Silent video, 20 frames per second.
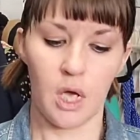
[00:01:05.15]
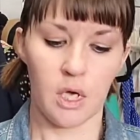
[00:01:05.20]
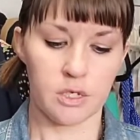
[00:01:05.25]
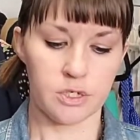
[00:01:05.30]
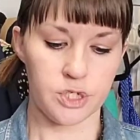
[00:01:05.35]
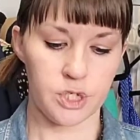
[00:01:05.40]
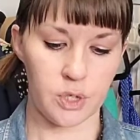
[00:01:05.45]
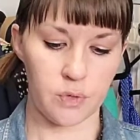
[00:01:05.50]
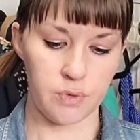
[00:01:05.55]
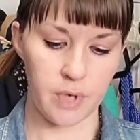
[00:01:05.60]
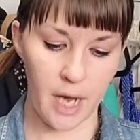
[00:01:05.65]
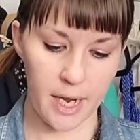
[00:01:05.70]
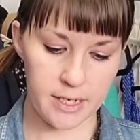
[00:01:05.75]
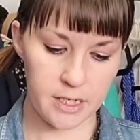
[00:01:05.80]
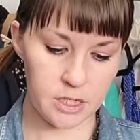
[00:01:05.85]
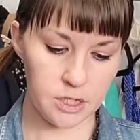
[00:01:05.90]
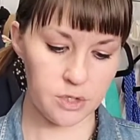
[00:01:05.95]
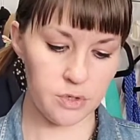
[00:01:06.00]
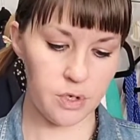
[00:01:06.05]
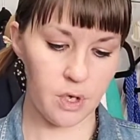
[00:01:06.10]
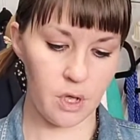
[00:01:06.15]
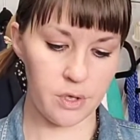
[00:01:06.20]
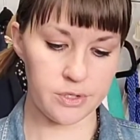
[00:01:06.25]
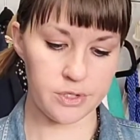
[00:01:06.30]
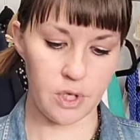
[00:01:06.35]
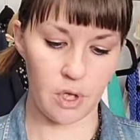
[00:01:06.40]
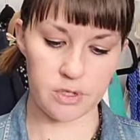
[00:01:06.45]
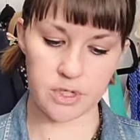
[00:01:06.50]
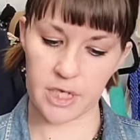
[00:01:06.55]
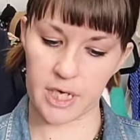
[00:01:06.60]
So $92
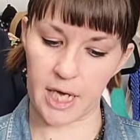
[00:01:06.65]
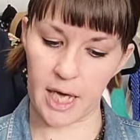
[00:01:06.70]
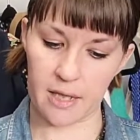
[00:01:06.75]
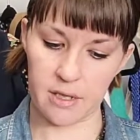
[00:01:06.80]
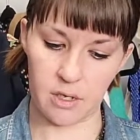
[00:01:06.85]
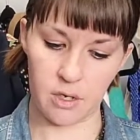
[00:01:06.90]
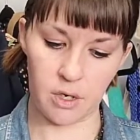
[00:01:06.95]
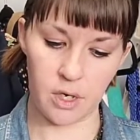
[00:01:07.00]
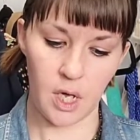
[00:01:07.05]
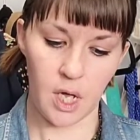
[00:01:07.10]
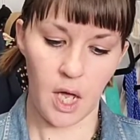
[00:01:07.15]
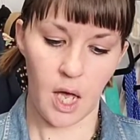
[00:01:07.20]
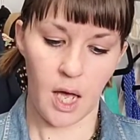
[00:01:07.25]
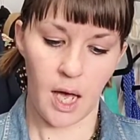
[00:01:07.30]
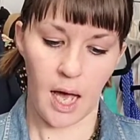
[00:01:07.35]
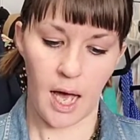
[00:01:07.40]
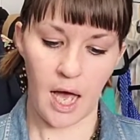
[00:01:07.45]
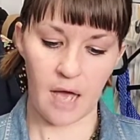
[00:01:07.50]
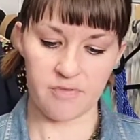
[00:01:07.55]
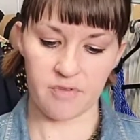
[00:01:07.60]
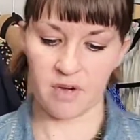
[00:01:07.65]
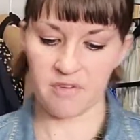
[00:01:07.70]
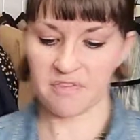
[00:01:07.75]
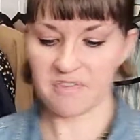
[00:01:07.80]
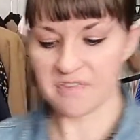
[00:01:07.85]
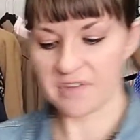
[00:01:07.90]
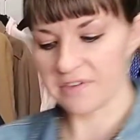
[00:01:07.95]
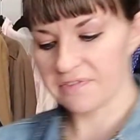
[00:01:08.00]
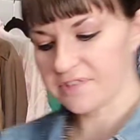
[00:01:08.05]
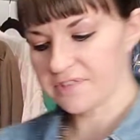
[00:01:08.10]
altogether. I've got
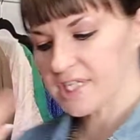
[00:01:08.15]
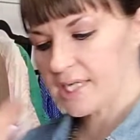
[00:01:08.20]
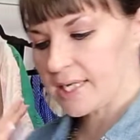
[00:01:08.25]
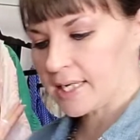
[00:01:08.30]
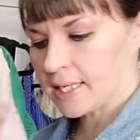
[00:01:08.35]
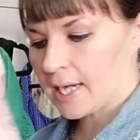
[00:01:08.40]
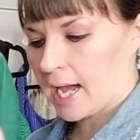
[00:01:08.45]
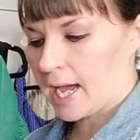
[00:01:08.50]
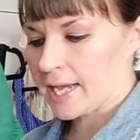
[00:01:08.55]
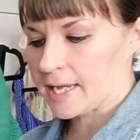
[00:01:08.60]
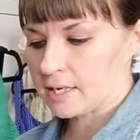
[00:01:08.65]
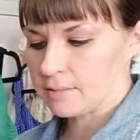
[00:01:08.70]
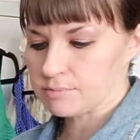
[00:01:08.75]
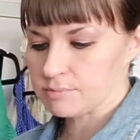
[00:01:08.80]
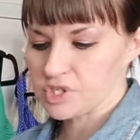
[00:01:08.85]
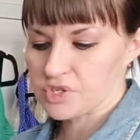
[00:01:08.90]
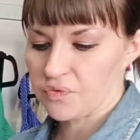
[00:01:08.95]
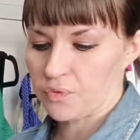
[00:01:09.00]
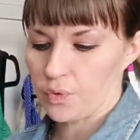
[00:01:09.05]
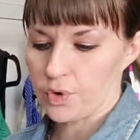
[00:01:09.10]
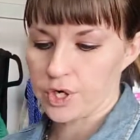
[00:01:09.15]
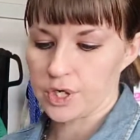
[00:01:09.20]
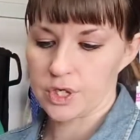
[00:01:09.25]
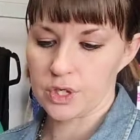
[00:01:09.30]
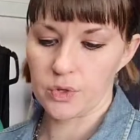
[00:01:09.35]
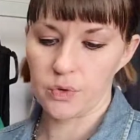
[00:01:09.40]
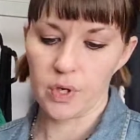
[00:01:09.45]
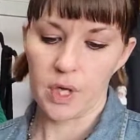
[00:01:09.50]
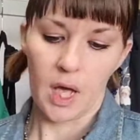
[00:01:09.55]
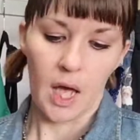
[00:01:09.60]
15 items for
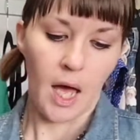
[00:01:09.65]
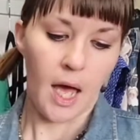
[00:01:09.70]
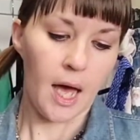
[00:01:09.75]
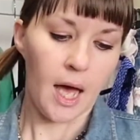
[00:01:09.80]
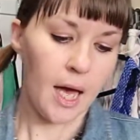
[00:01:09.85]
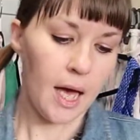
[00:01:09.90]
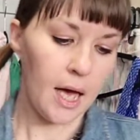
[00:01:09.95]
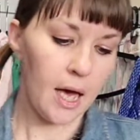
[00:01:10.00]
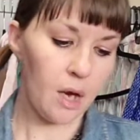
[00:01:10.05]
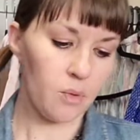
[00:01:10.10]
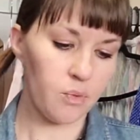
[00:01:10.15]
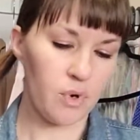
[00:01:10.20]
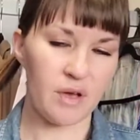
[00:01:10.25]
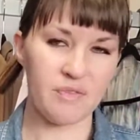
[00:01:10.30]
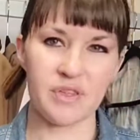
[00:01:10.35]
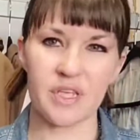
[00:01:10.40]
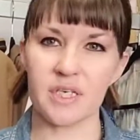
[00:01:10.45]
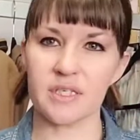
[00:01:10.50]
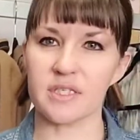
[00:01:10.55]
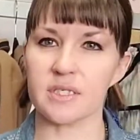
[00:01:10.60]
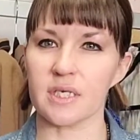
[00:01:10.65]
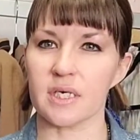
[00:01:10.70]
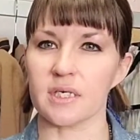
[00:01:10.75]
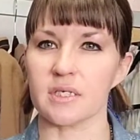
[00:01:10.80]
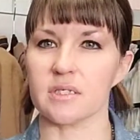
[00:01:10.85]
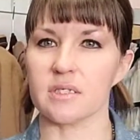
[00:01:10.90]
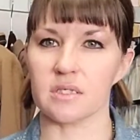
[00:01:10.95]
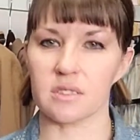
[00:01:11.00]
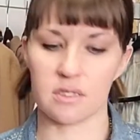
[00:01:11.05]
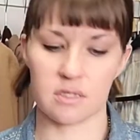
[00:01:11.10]
you, roughly
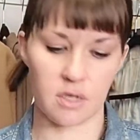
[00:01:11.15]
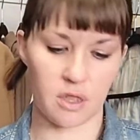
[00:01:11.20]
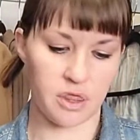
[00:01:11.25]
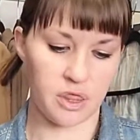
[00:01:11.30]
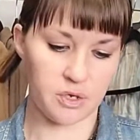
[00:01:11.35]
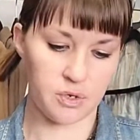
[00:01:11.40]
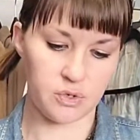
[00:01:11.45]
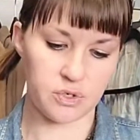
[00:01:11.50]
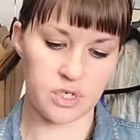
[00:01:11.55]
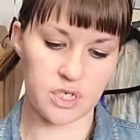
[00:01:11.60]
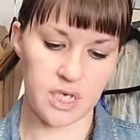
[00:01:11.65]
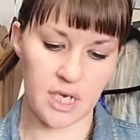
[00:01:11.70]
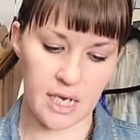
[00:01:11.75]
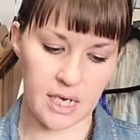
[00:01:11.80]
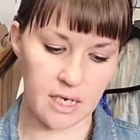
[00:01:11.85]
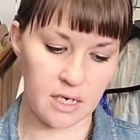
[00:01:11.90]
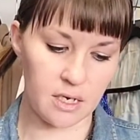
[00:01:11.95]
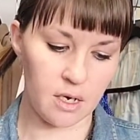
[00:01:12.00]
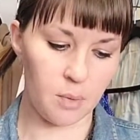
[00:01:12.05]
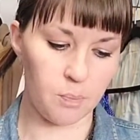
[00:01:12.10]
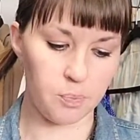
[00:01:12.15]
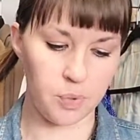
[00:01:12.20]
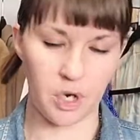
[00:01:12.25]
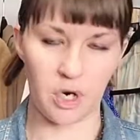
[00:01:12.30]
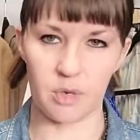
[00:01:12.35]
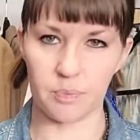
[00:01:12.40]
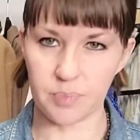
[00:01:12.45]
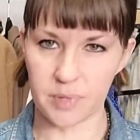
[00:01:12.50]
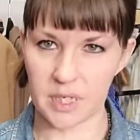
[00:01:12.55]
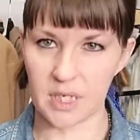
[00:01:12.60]
$6.13 per
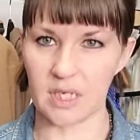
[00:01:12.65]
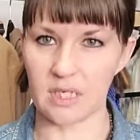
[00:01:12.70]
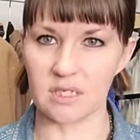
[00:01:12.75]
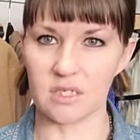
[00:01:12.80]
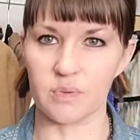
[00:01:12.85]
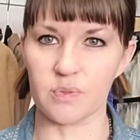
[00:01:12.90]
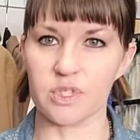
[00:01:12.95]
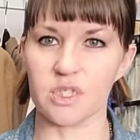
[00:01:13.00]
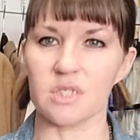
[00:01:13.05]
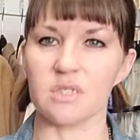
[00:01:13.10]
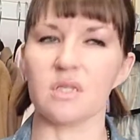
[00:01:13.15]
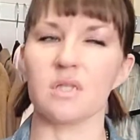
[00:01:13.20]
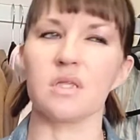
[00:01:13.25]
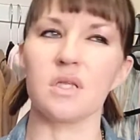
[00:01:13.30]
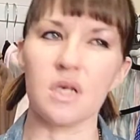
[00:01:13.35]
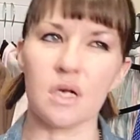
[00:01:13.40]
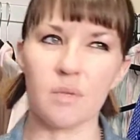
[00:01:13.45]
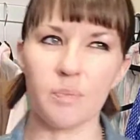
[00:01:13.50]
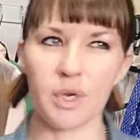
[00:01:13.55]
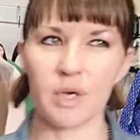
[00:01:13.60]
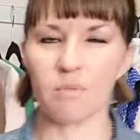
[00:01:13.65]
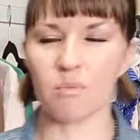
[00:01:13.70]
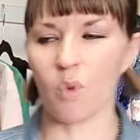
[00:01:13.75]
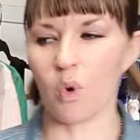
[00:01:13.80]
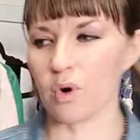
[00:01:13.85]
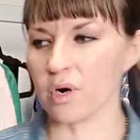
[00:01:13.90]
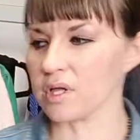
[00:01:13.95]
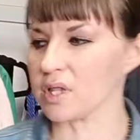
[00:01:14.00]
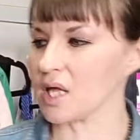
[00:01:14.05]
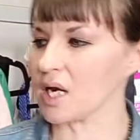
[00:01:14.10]
piece, which is a little bit
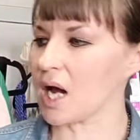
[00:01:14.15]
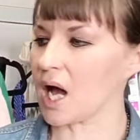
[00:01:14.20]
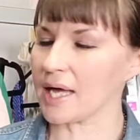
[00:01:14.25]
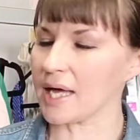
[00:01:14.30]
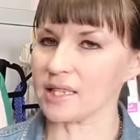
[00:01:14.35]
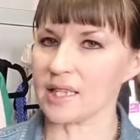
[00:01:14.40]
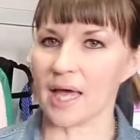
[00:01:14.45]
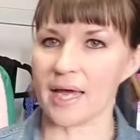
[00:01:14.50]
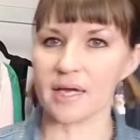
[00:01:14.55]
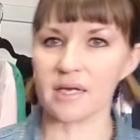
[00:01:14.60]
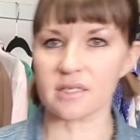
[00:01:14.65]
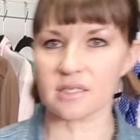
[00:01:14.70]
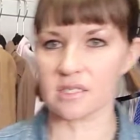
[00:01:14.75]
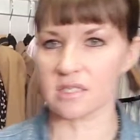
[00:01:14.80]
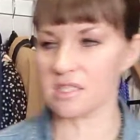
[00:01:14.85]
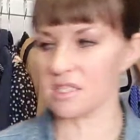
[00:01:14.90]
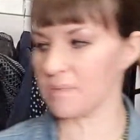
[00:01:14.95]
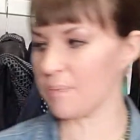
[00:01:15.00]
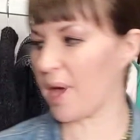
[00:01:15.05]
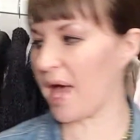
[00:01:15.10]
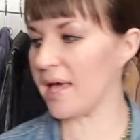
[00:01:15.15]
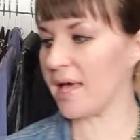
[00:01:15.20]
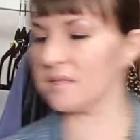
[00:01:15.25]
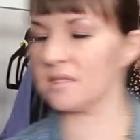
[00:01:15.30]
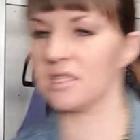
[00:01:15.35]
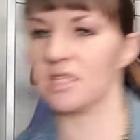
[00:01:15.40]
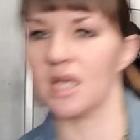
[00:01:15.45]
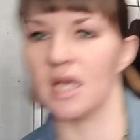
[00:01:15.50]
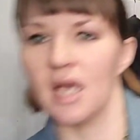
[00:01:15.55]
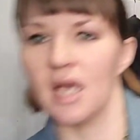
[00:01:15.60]
more than I like to spend.